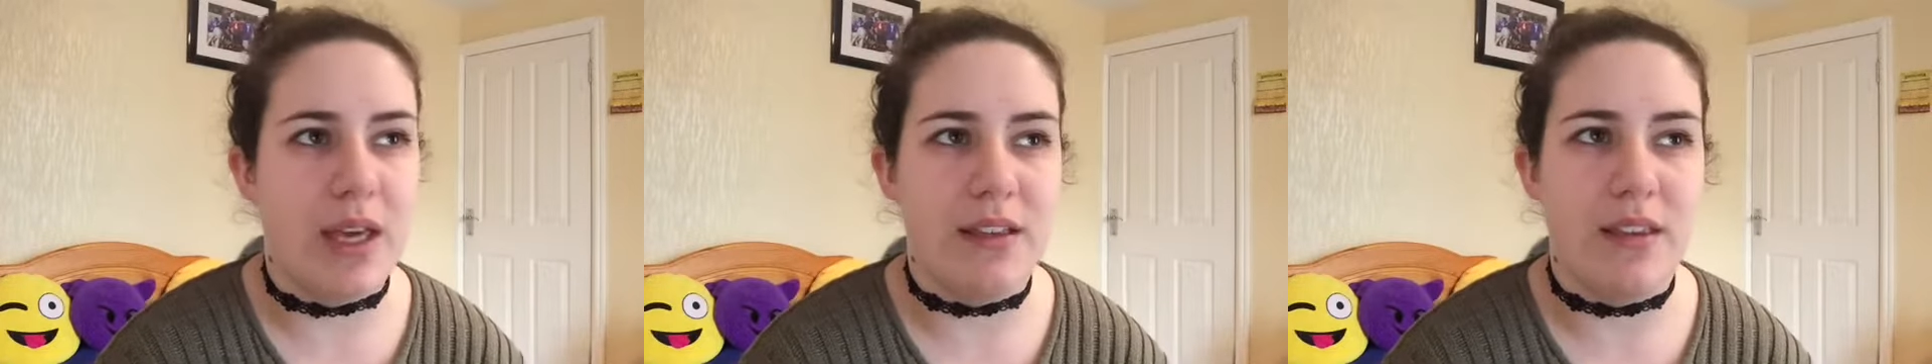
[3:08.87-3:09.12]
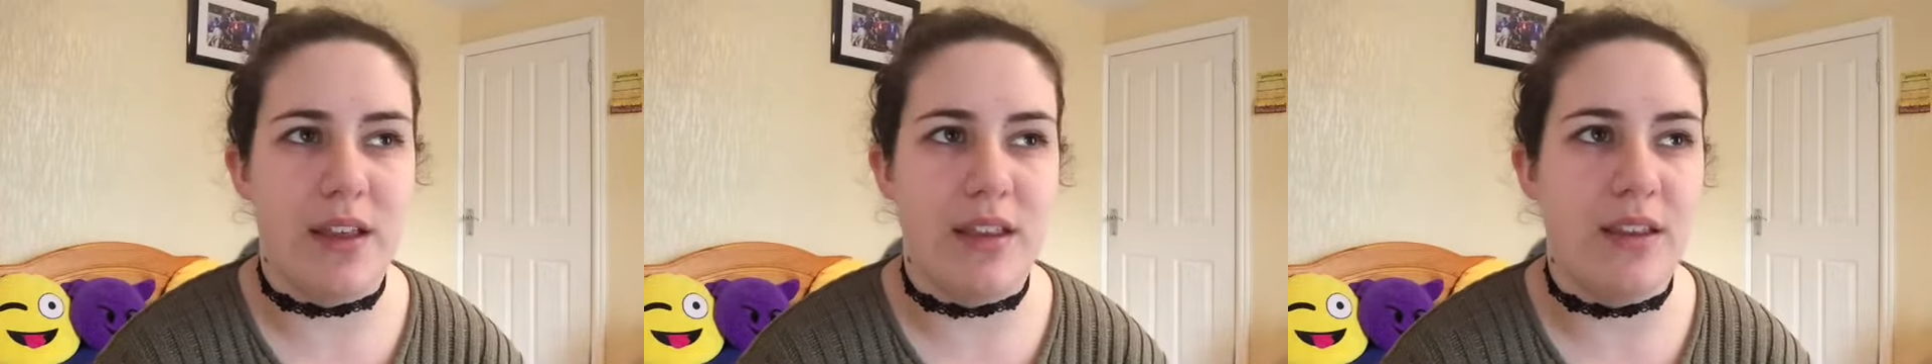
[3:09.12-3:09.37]

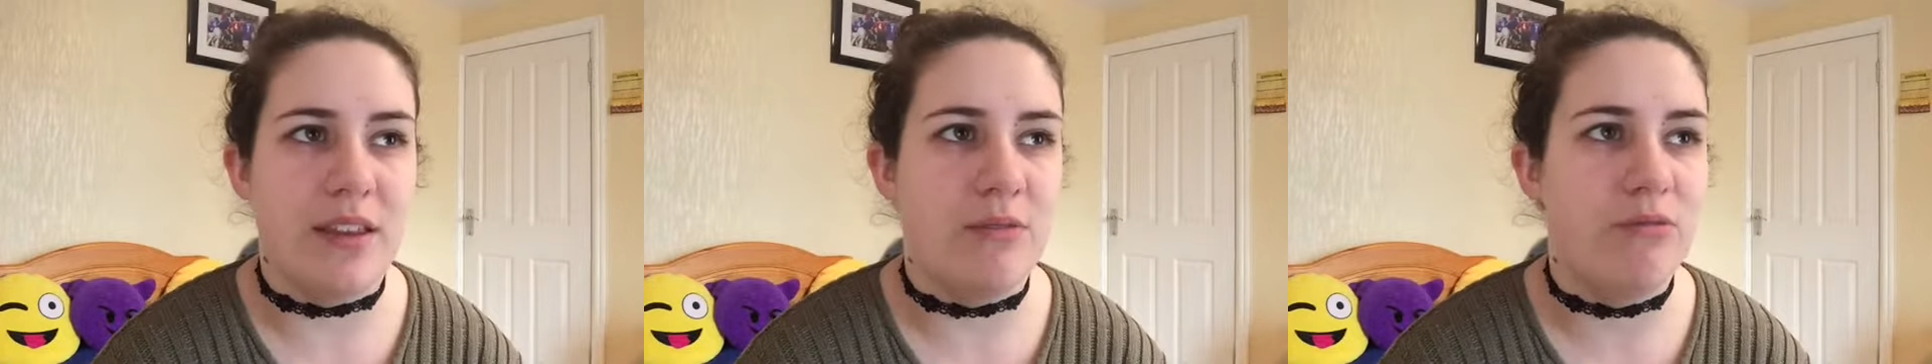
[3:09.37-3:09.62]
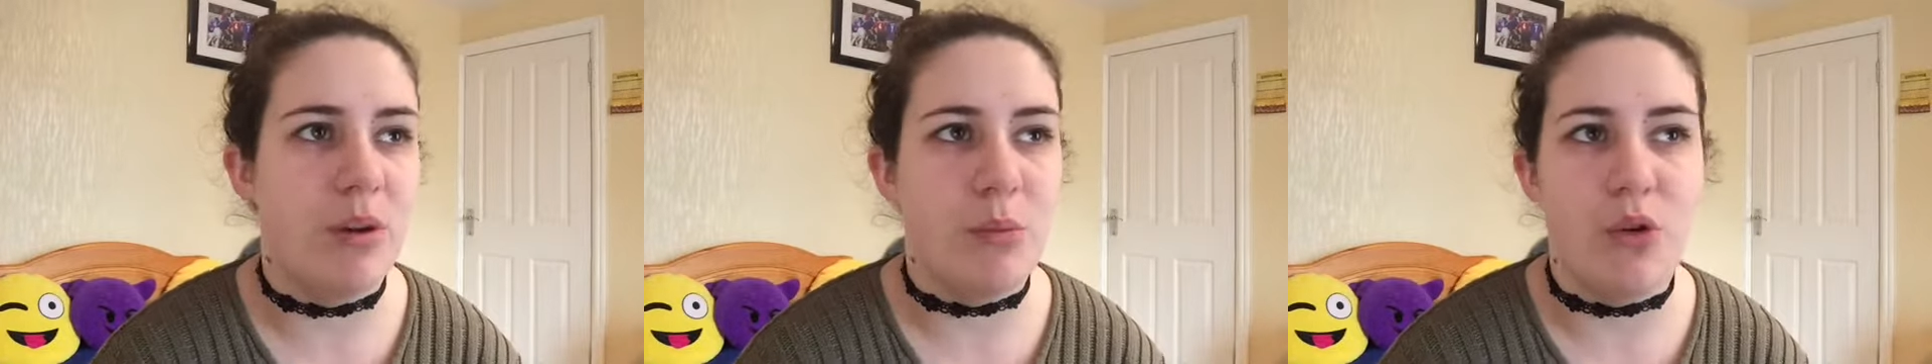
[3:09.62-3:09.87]
it's like this
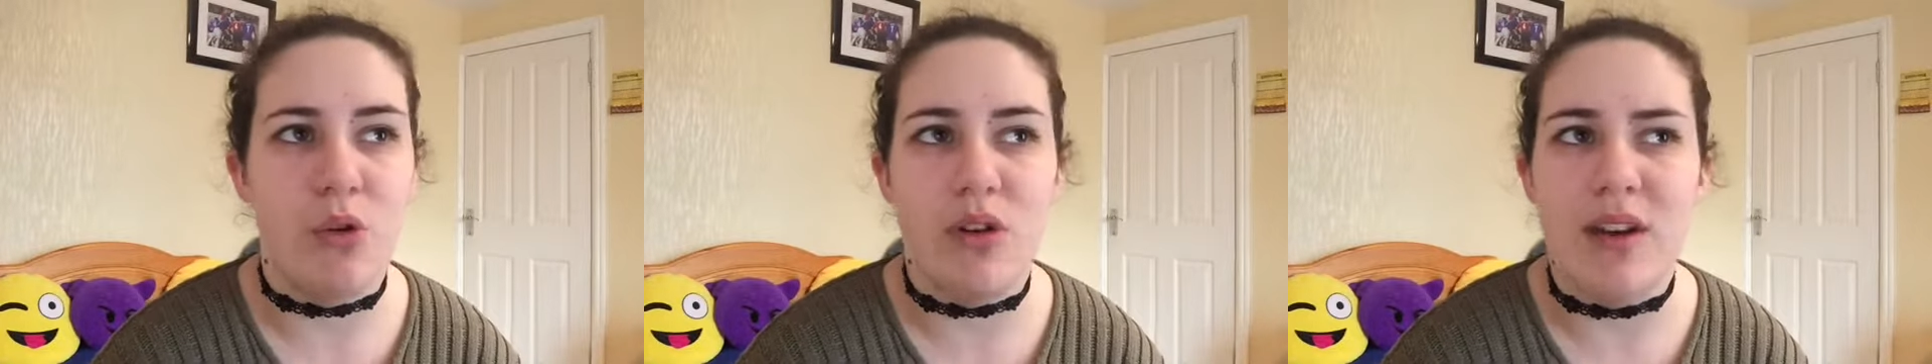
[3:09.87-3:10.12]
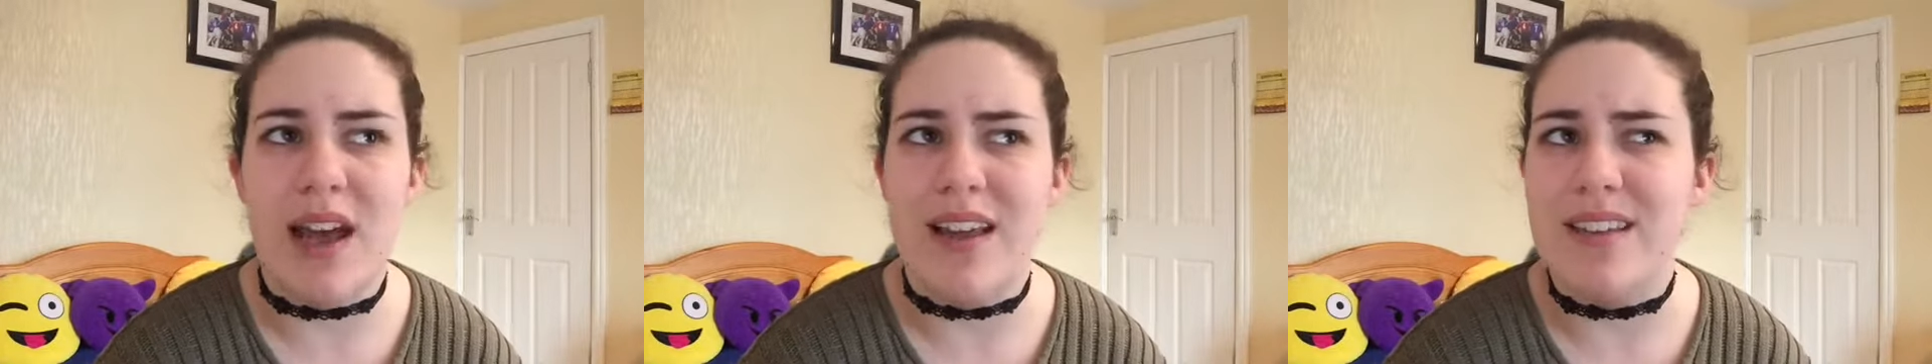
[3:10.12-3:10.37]
Rimmel
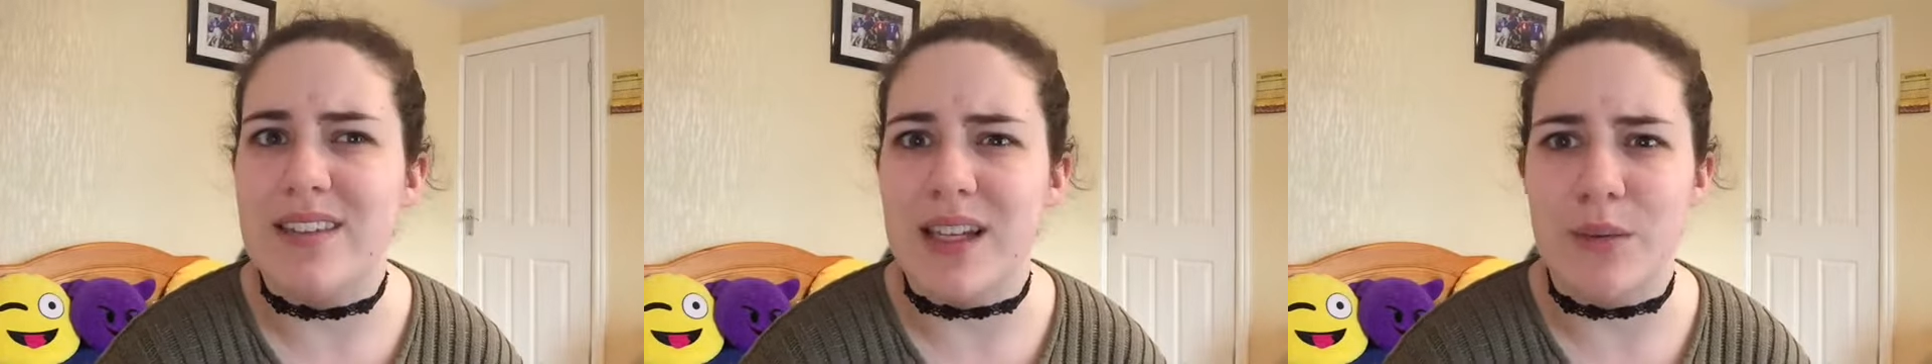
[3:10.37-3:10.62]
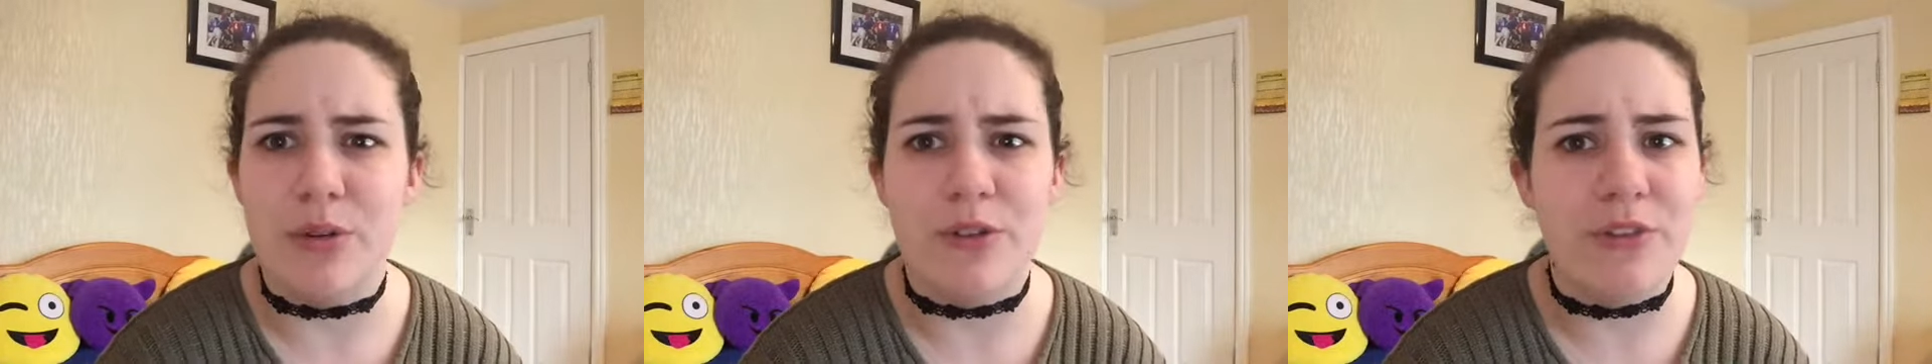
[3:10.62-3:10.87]

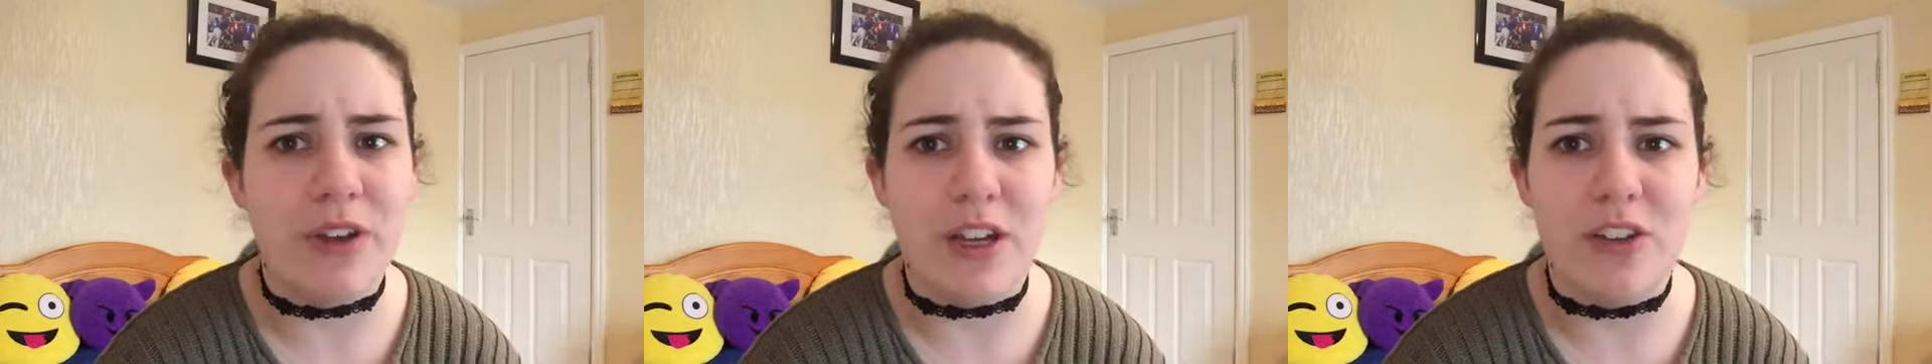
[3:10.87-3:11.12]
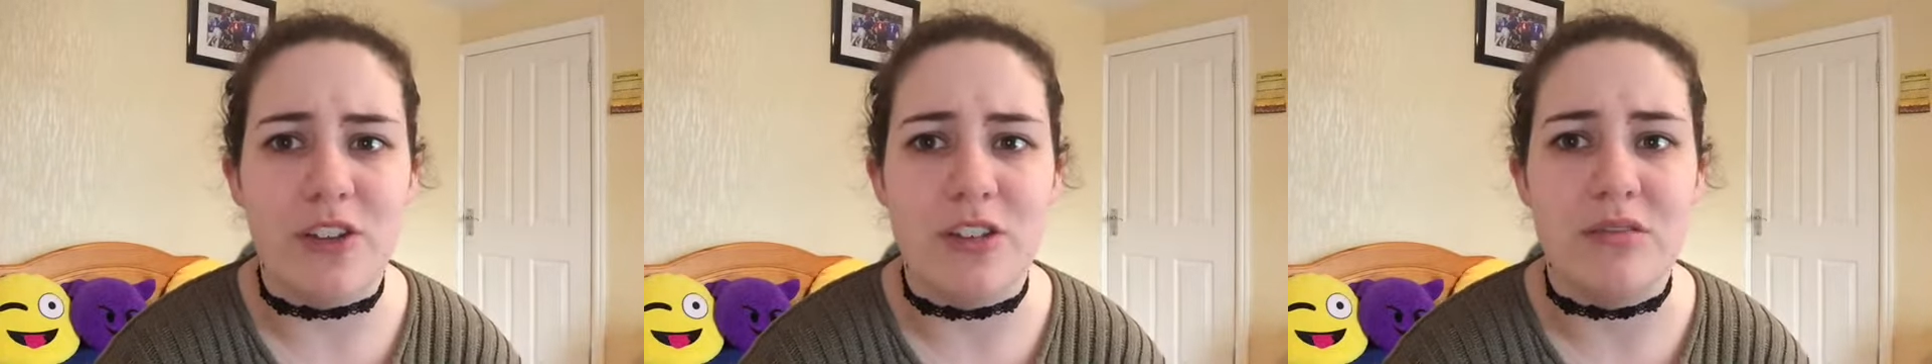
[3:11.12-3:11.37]
Lasting
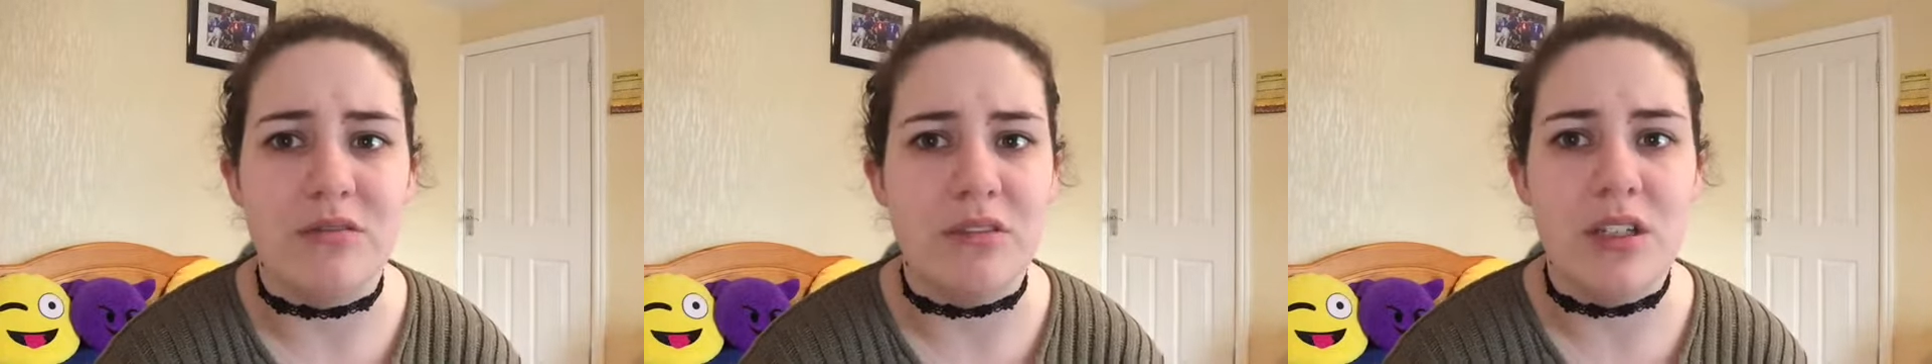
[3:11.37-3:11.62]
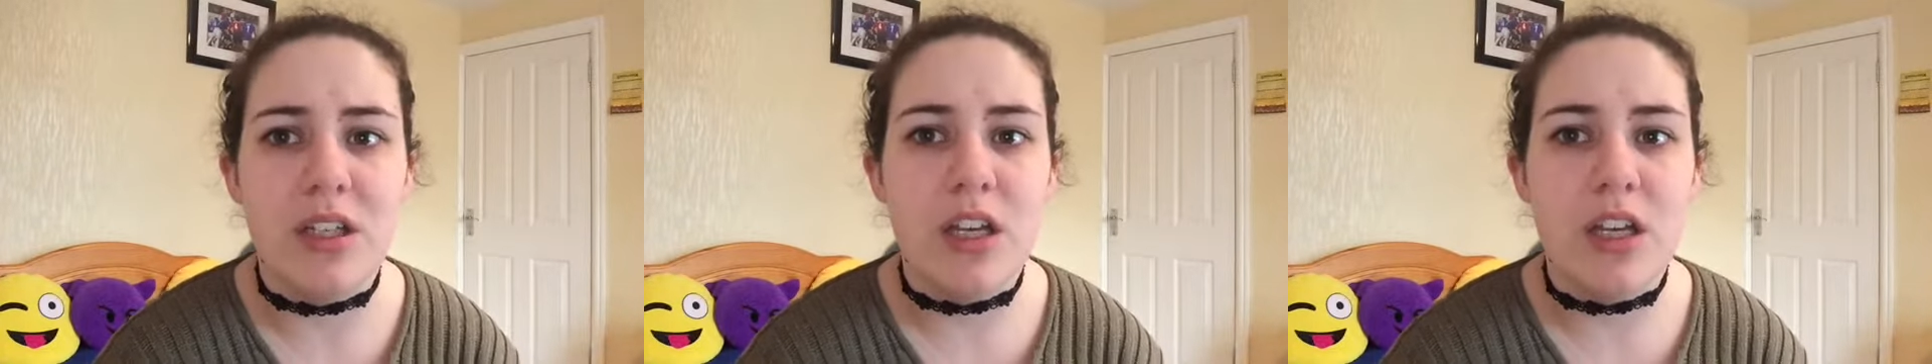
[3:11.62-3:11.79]
Perfection,